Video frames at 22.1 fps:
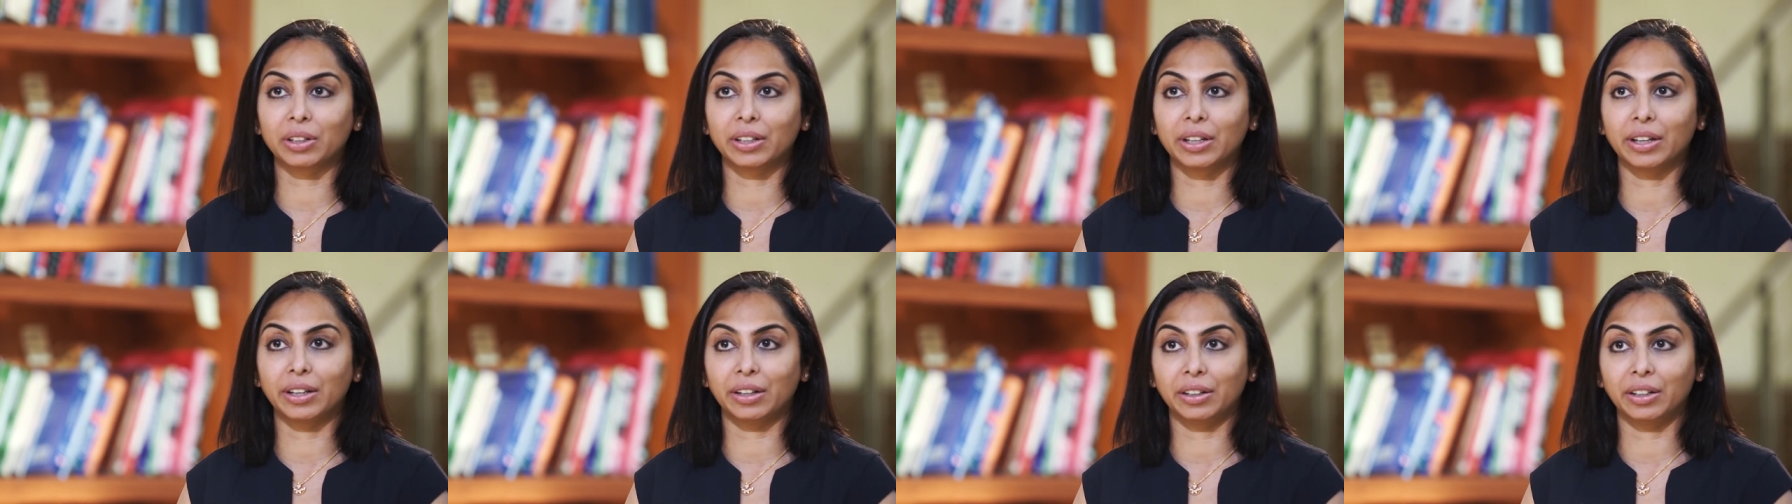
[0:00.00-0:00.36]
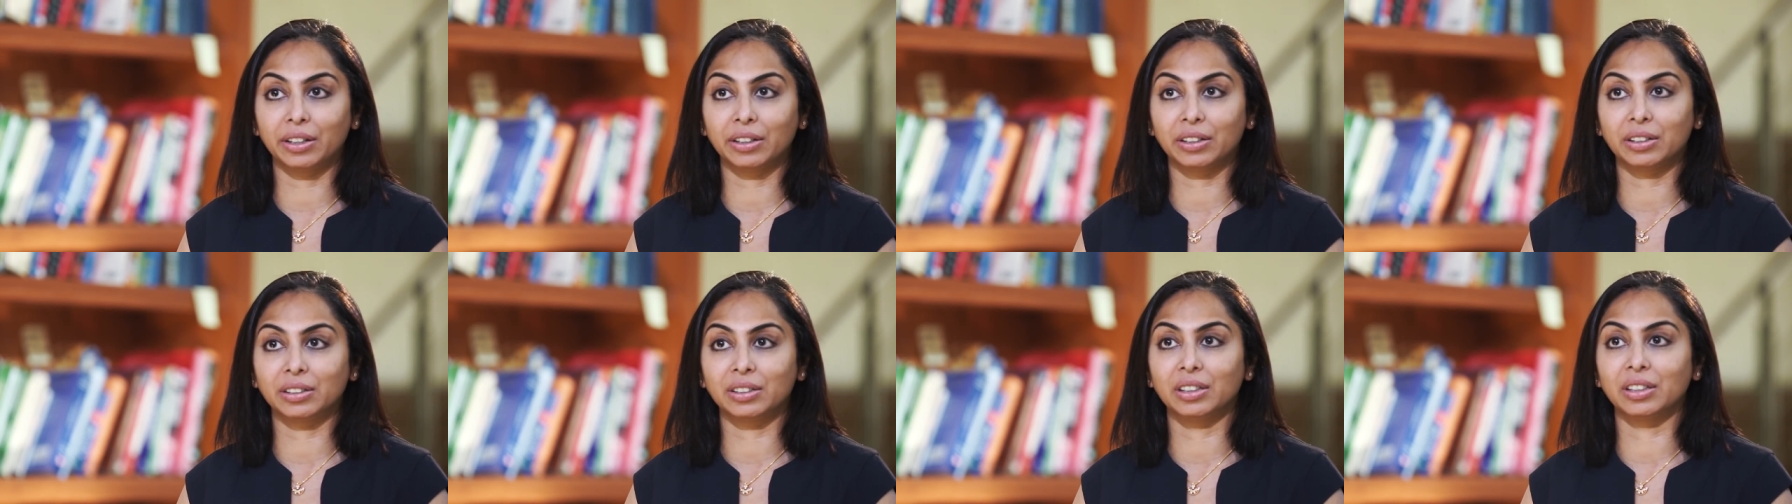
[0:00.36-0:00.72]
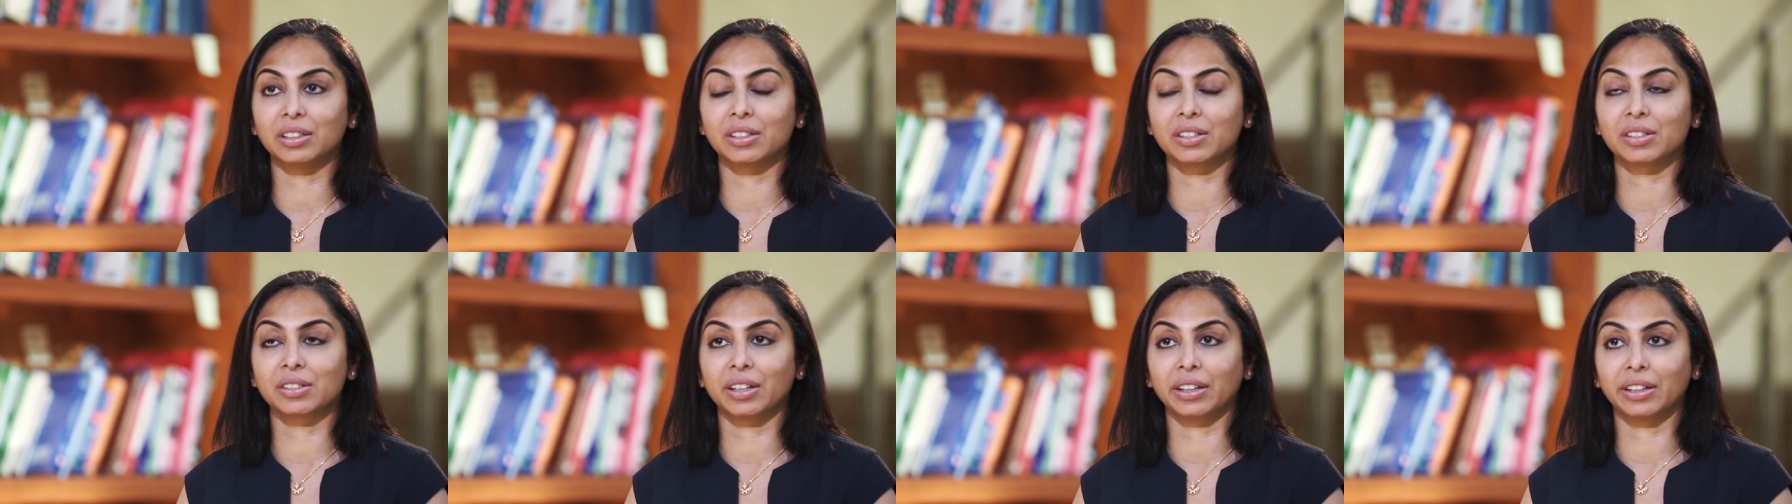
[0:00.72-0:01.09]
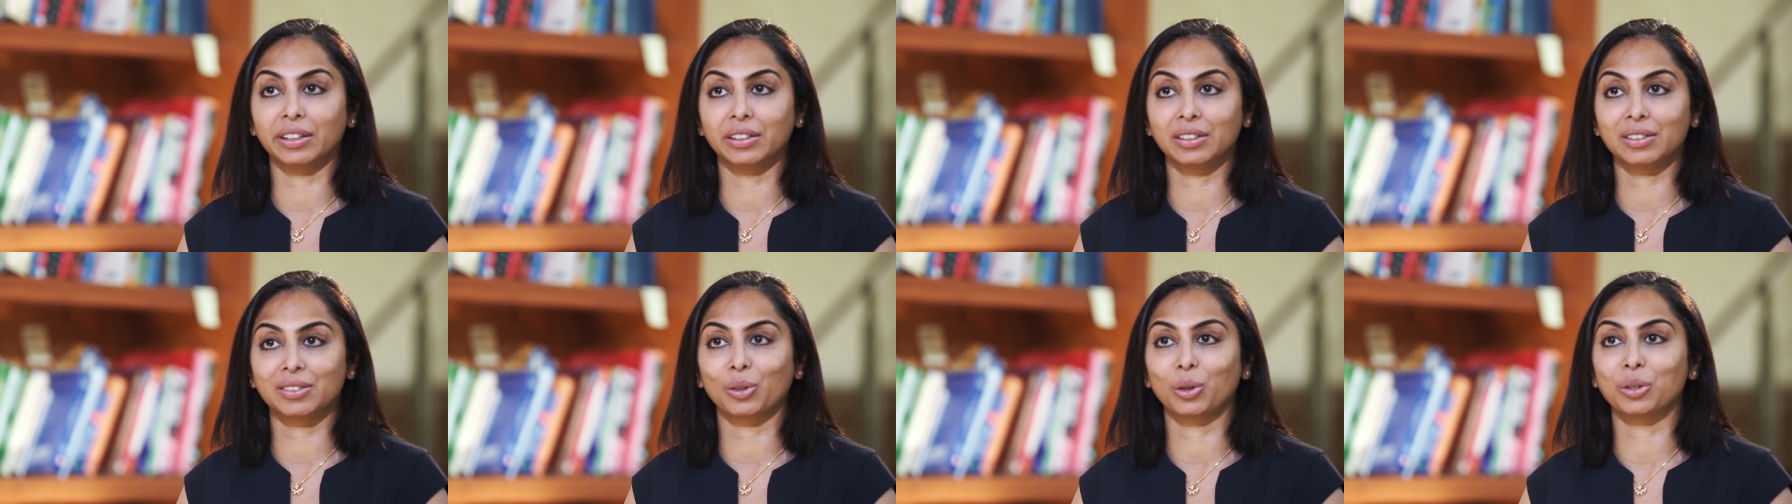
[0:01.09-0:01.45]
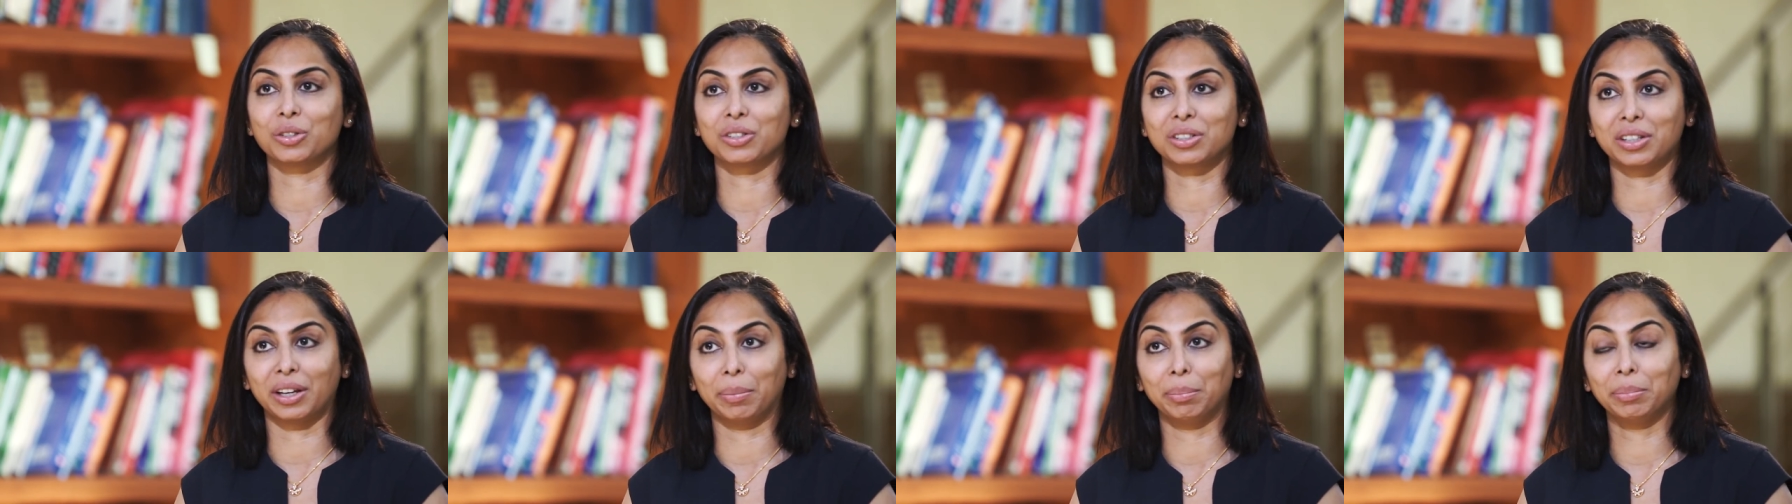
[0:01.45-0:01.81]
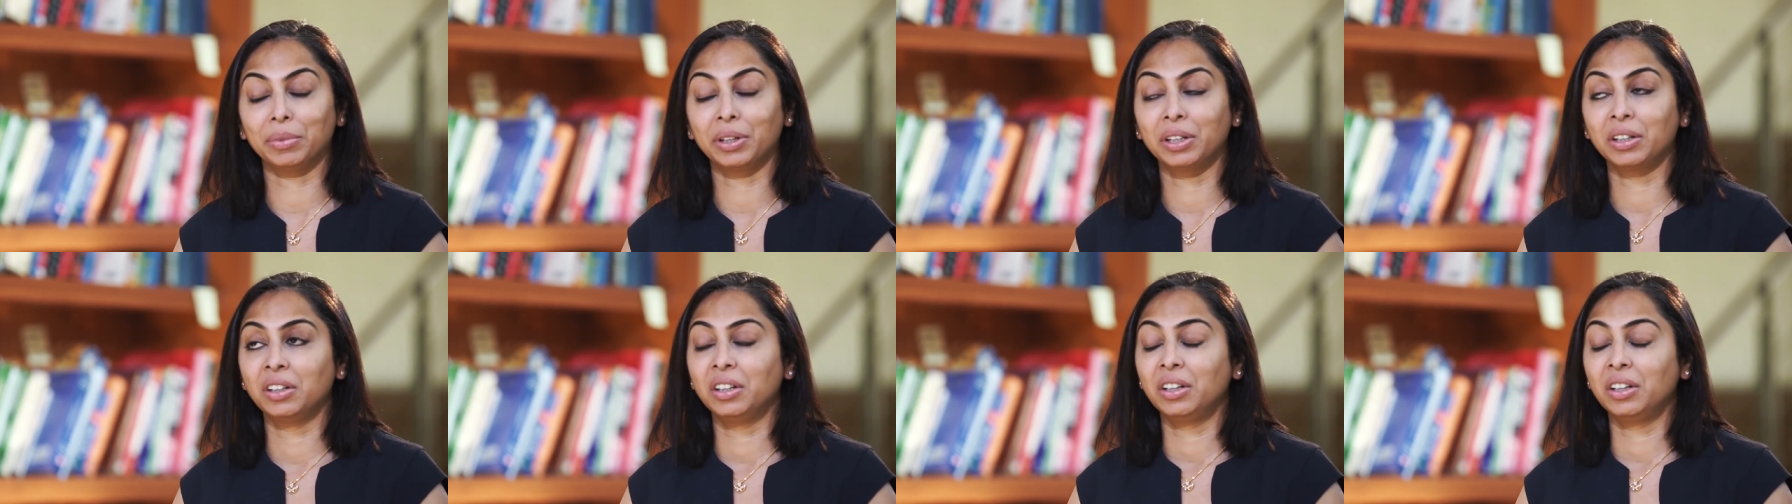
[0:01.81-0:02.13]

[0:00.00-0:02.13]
a career in science or STEM